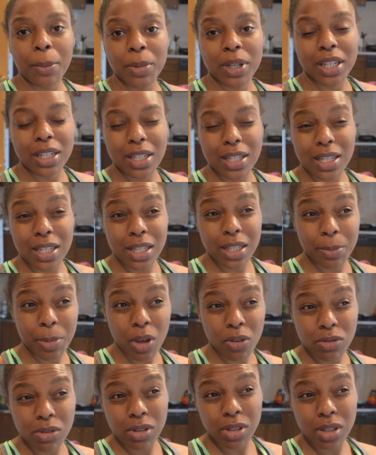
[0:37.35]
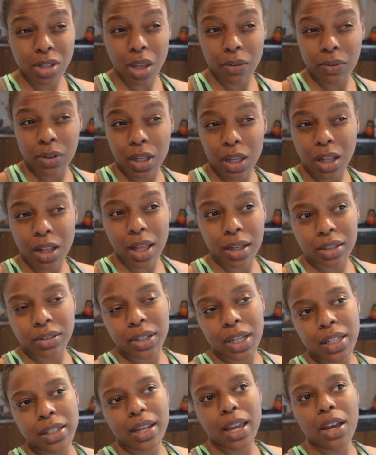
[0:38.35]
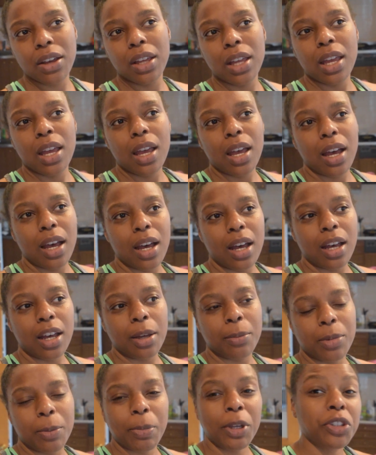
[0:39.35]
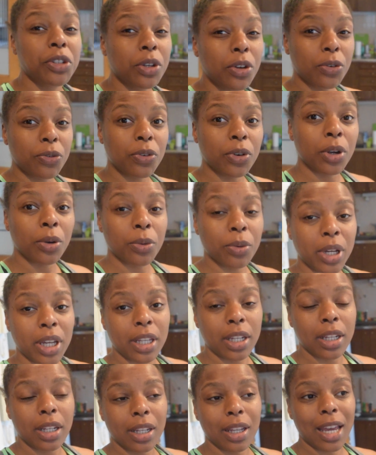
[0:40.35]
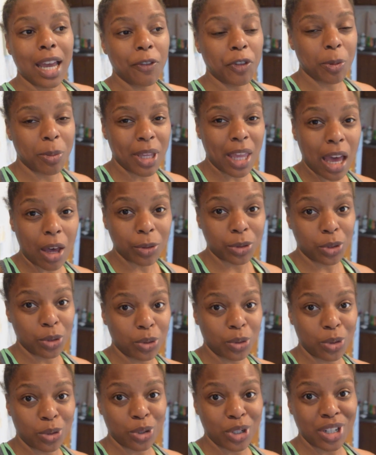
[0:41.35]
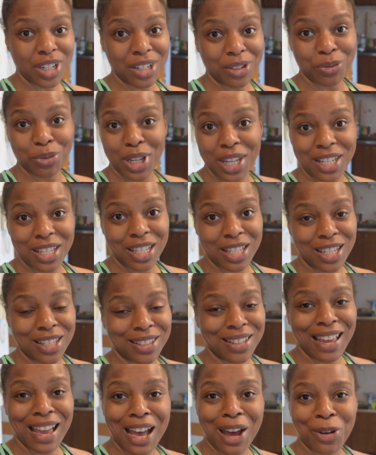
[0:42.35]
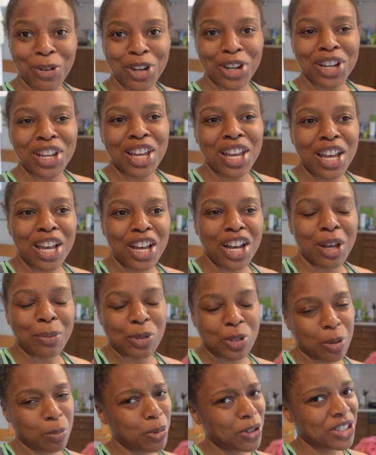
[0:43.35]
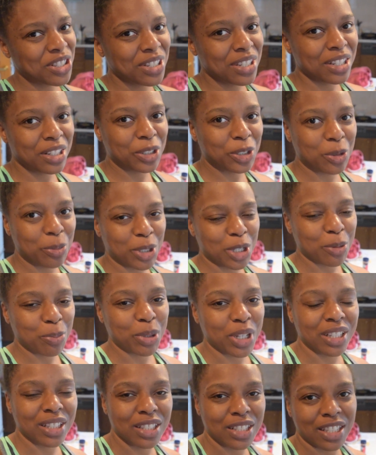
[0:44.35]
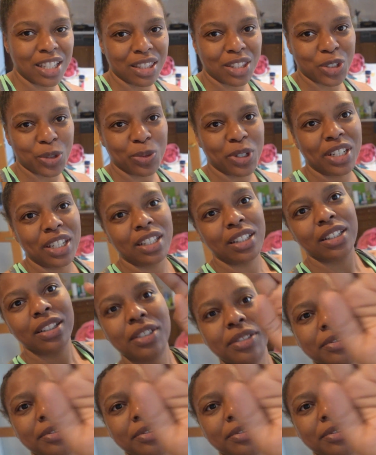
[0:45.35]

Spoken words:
It is about 7 o'clock right now. I'm about to go for a run. I have to be out the door and ready in an hour, so I'm pushing it a little bit, but let's get this running.